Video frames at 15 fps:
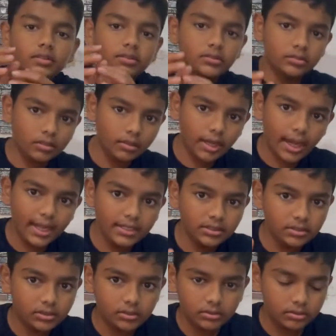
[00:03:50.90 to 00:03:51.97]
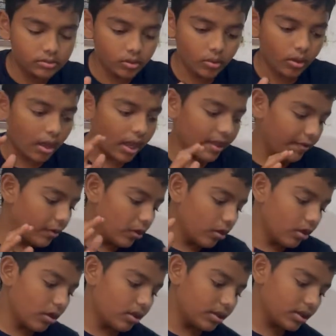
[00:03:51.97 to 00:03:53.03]
So guys, so I have
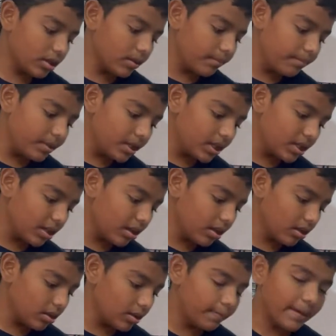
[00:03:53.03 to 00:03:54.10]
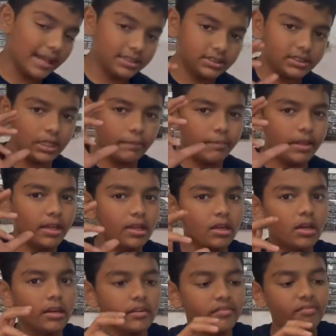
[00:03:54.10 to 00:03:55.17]
got a beaker, a plastic beaker,
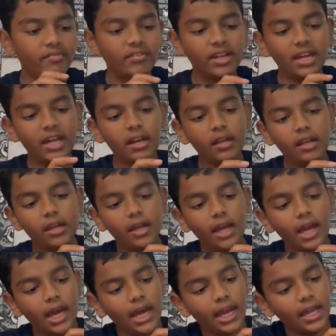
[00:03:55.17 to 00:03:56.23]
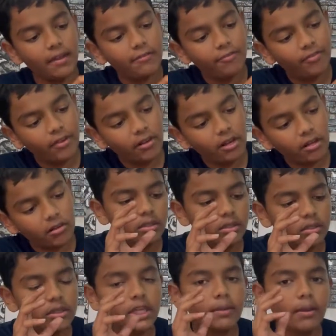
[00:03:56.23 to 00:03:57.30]
in where I have filled
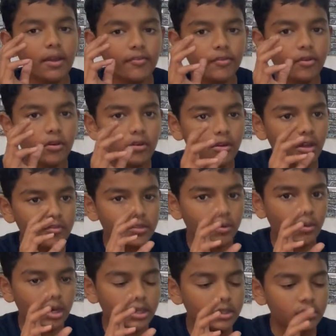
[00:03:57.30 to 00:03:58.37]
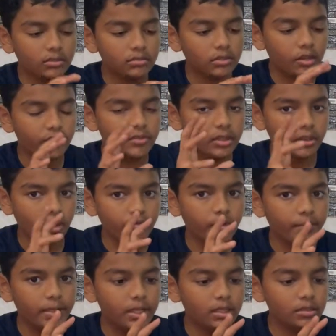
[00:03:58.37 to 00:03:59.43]
3/4 of the water of the
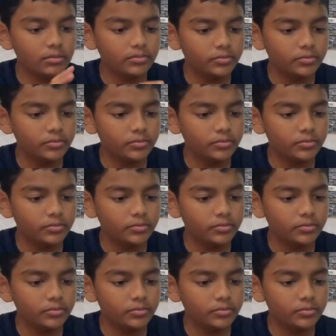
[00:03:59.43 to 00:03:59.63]
beaker.